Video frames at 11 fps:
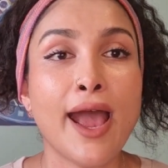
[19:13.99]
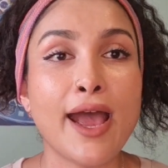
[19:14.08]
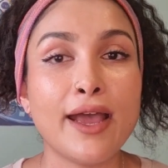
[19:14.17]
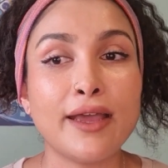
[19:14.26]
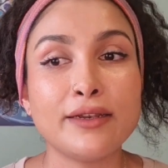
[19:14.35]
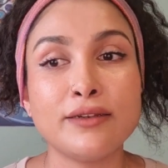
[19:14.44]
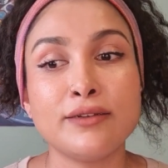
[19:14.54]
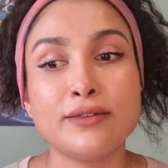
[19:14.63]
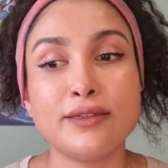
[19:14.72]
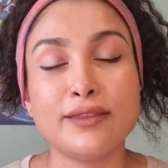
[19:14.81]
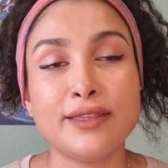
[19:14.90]
And
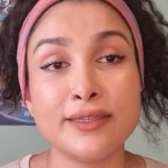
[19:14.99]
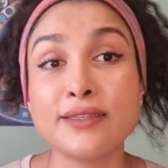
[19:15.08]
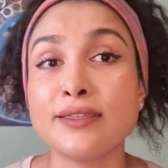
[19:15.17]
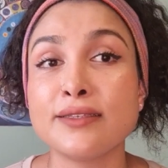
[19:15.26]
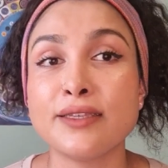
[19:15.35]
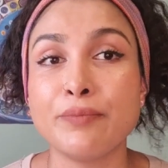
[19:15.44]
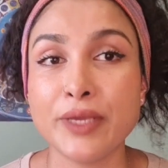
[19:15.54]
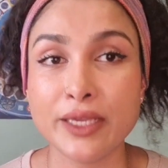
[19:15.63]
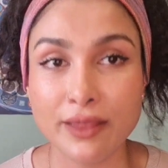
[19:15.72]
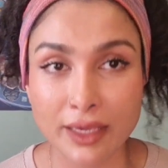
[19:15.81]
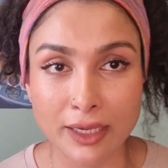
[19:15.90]
this is a
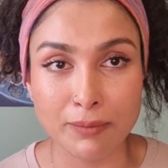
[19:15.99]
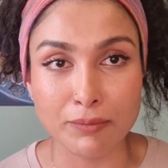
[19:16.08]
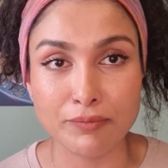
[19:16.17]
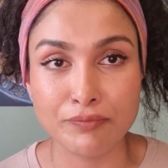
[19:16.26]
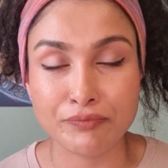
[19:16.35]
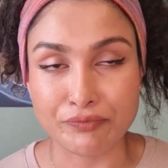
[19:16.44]
big theme